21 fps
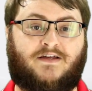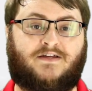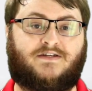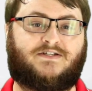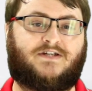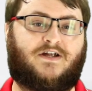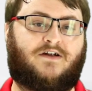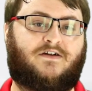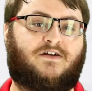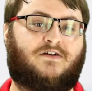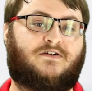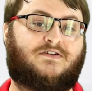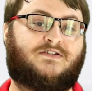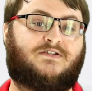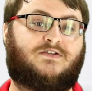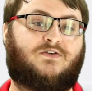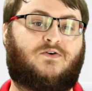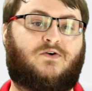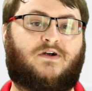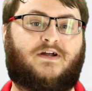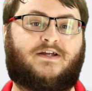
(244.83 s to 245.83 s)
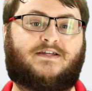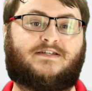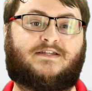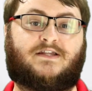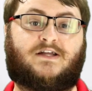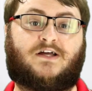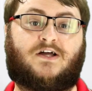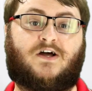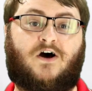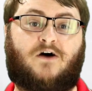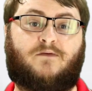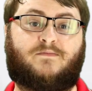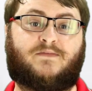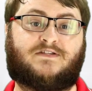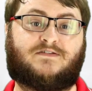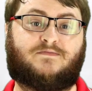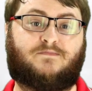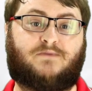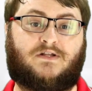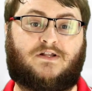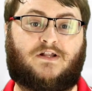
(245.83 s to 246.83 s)
Share your stories in the
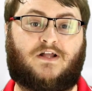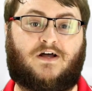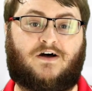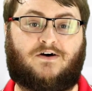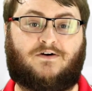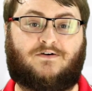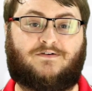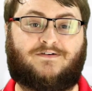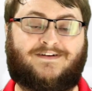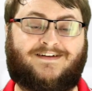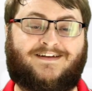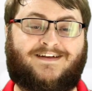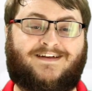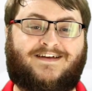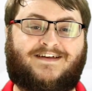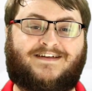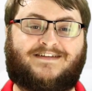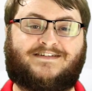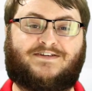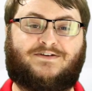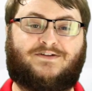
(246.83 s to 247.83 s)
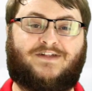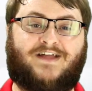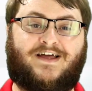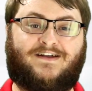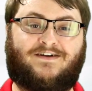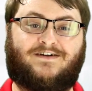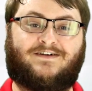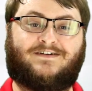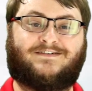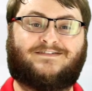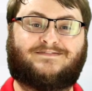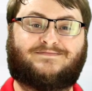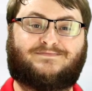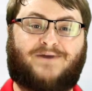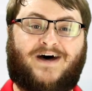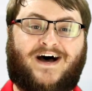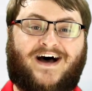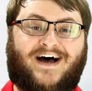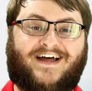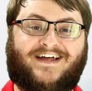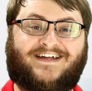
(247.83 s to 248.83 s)
comments below. See you later.
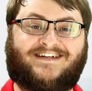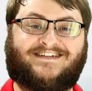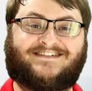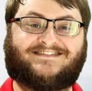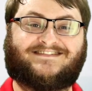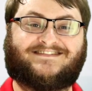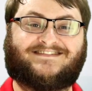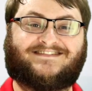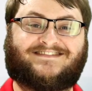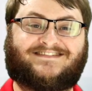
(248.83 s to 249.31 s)
Bye.